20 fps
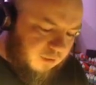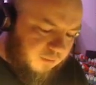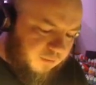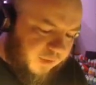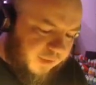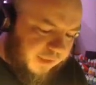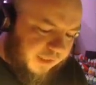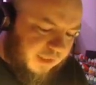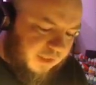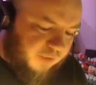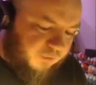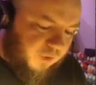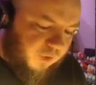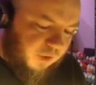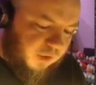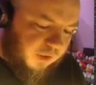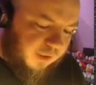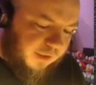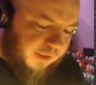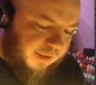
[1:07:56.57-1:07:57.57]
But then you've got a
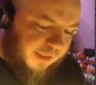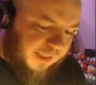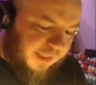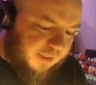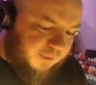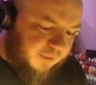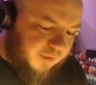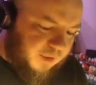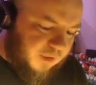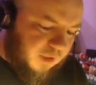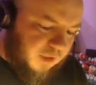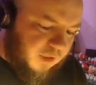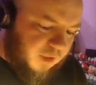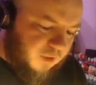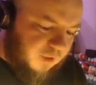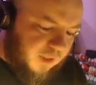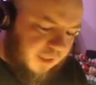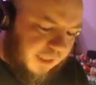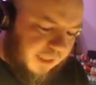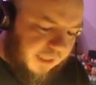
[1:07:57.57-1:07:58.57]
lot of cleanup to
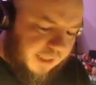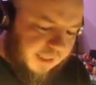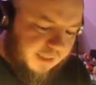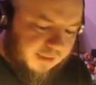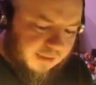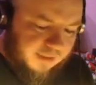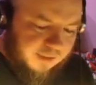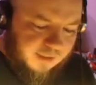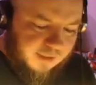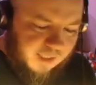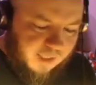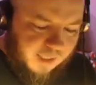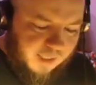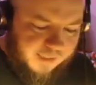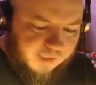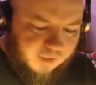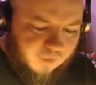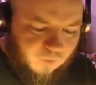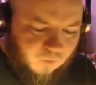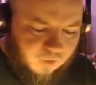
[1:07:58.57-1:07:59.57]
do, and I
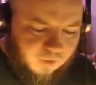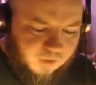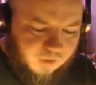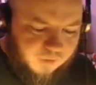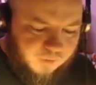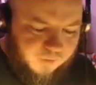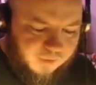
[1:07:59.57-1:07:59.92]
don't want to do the